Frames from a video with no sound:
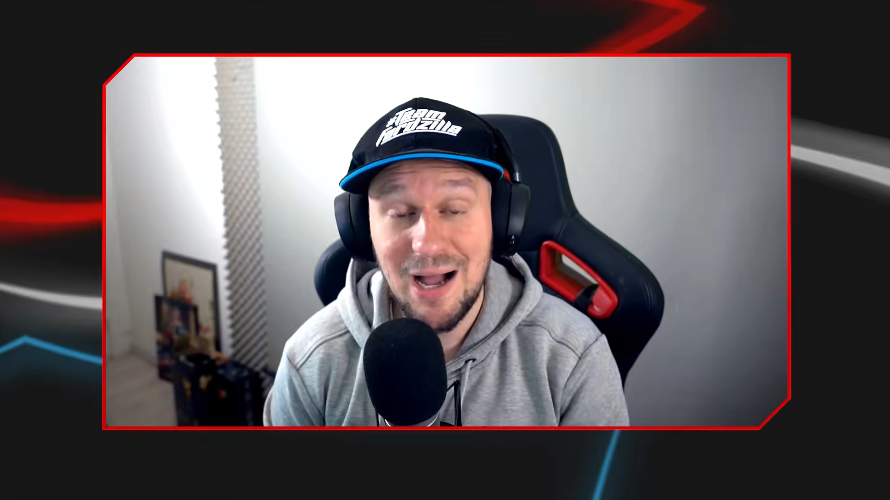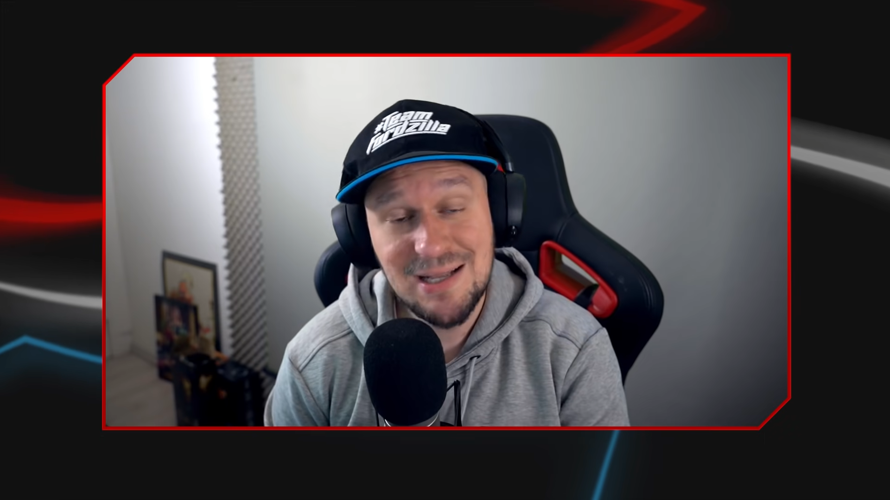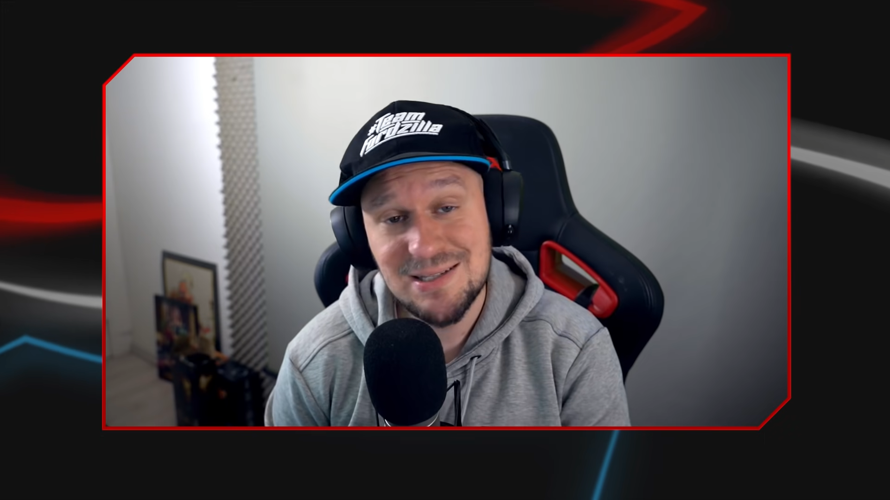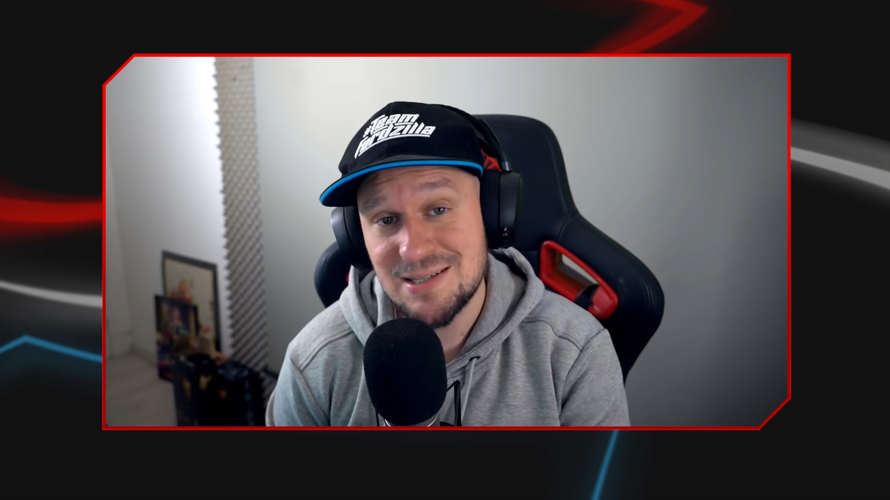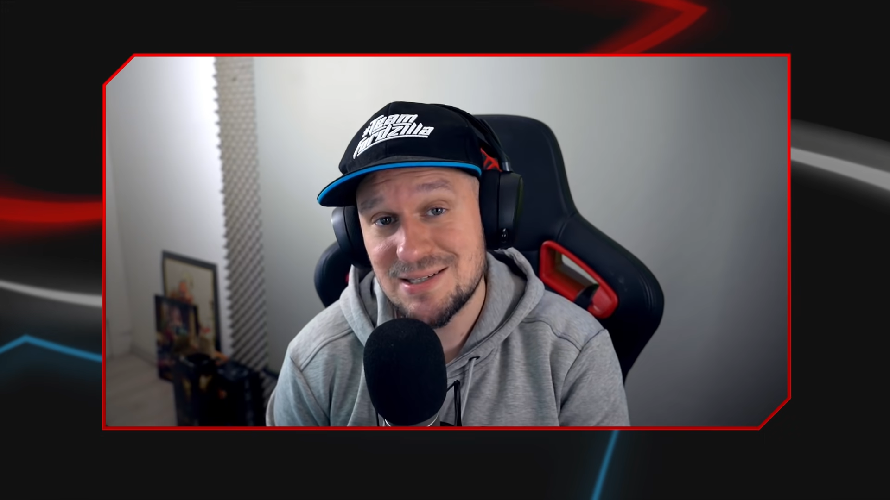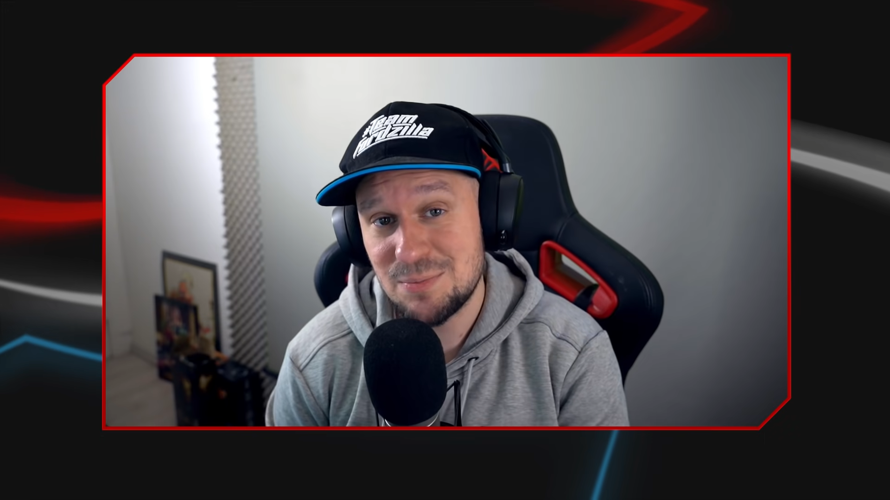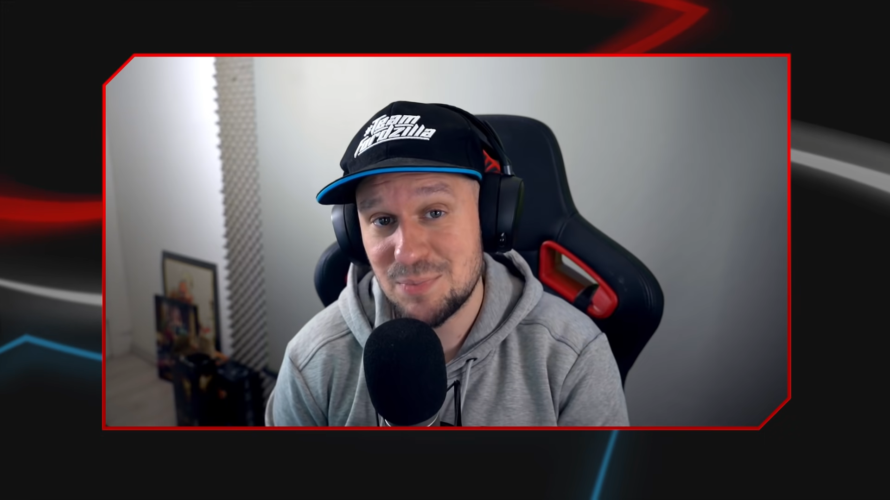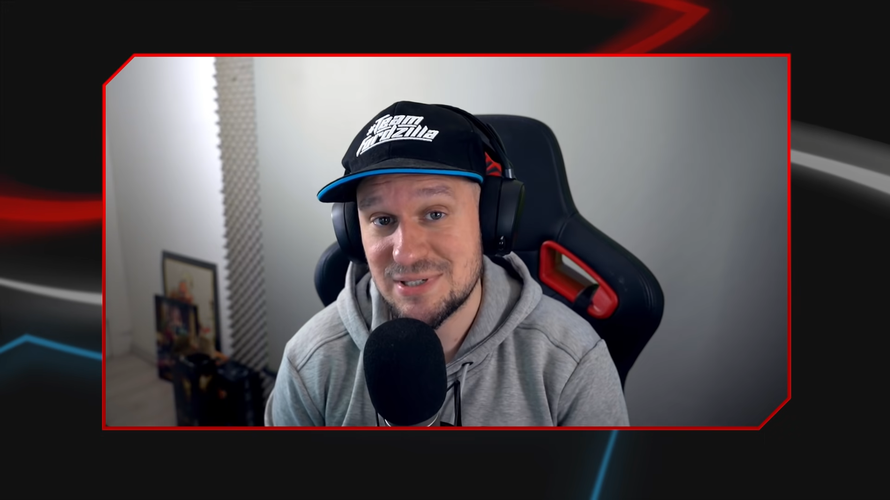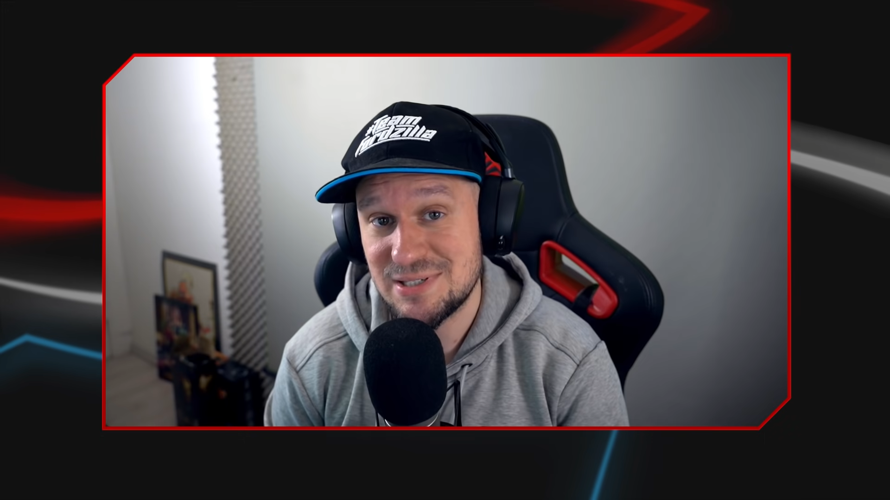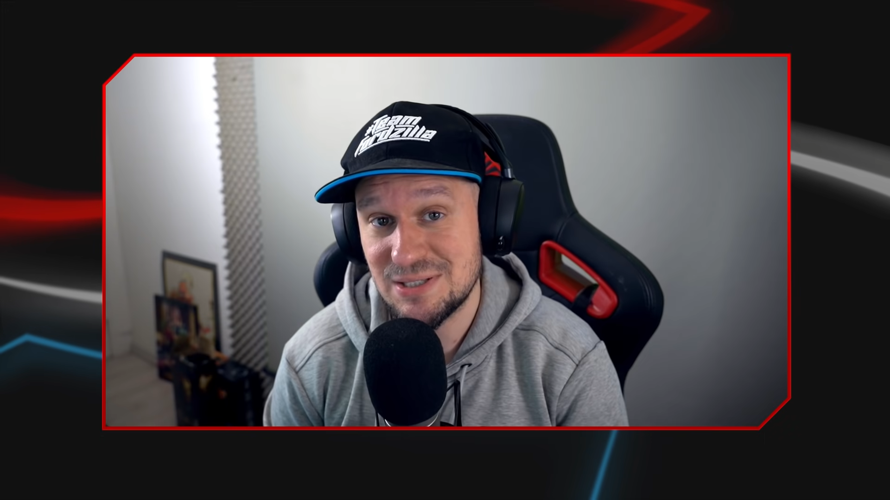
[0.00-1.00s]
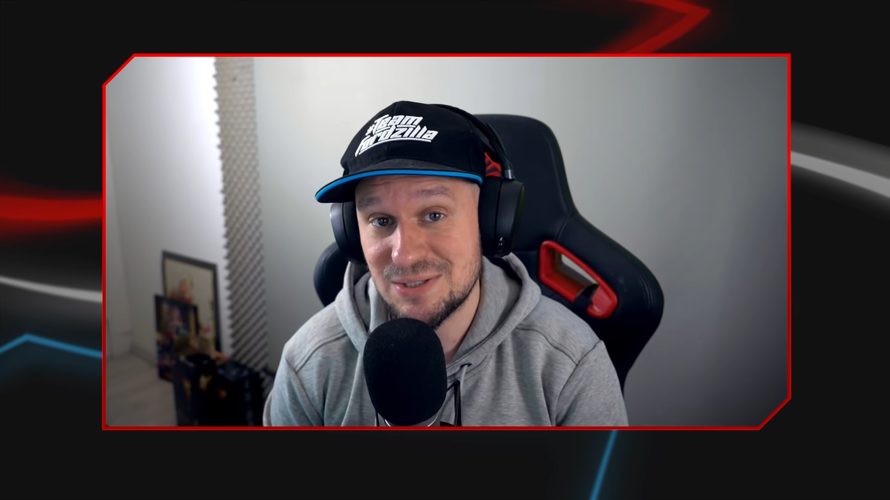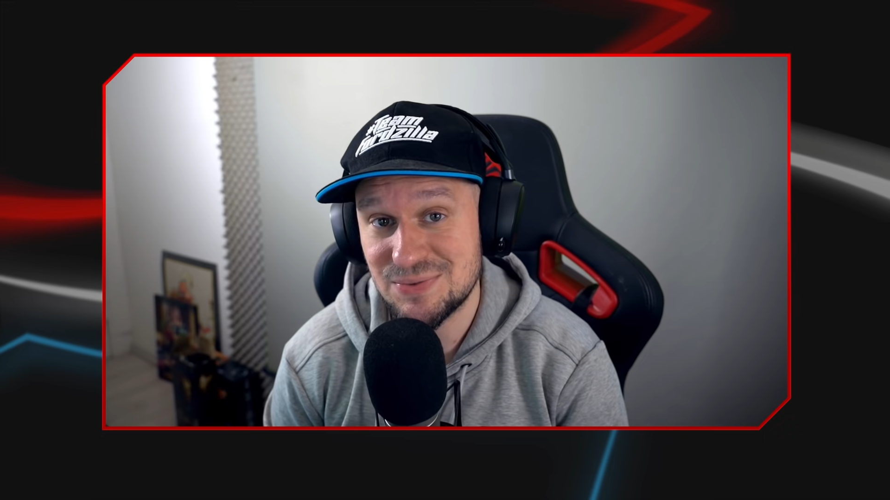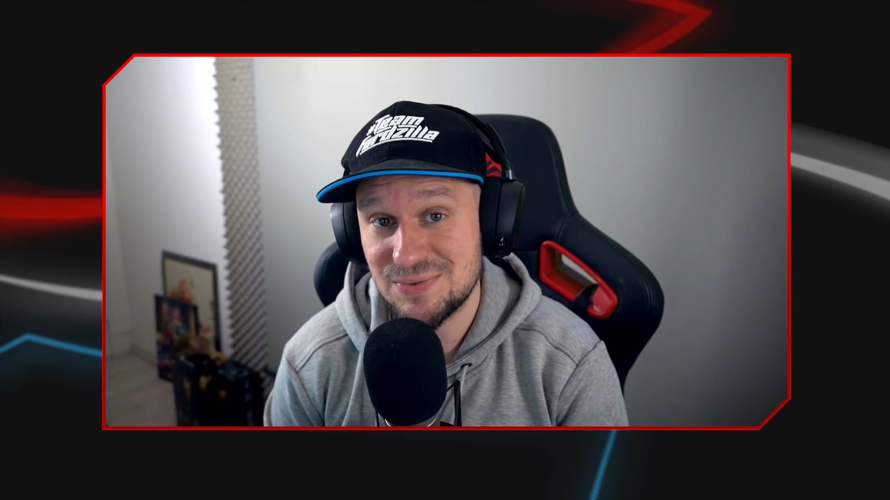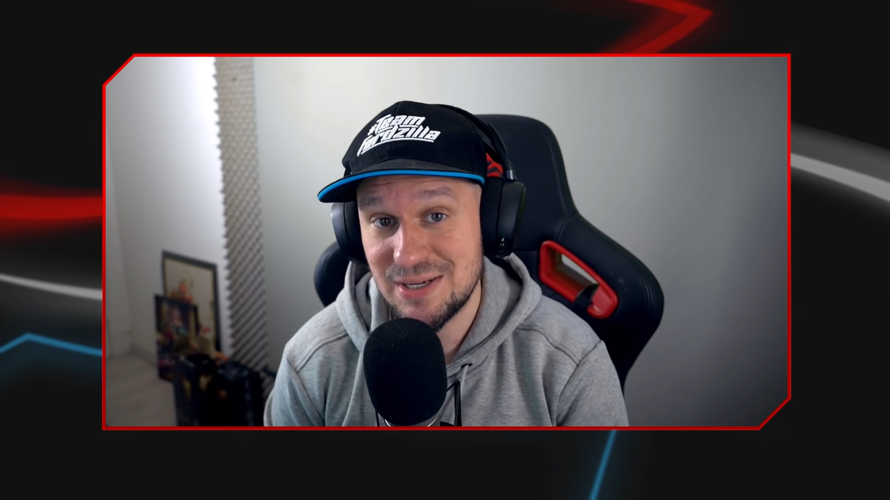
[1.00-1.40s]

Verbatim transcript: I tested it myself